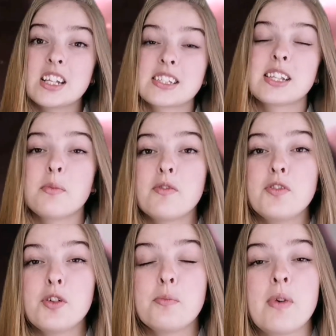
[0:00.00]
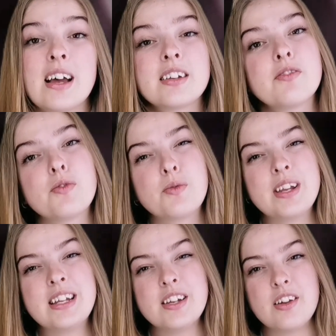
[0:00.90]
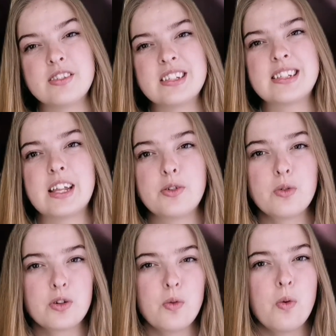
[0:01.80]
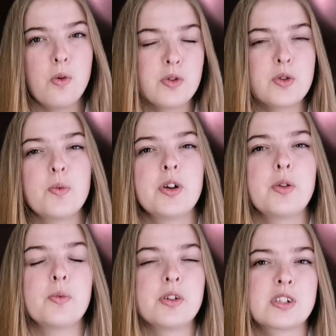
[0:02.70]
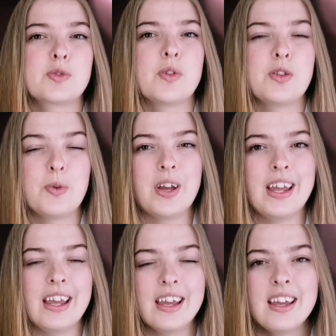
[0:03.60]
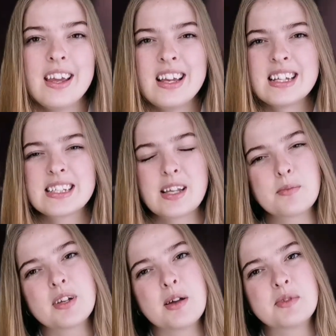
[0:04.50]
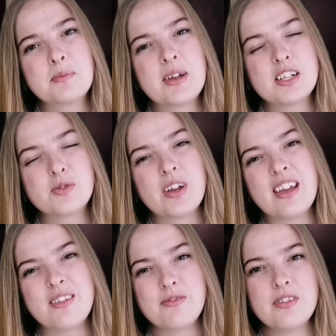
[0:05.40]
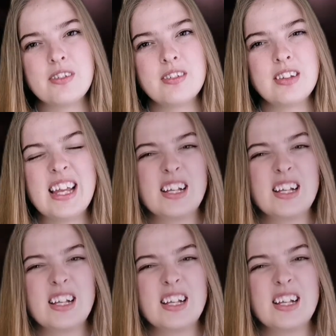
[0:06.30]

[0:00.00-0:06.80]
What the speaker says: Now some of you might have already noticed that not all the oil works with your hair. Sometimes it makes your hair feel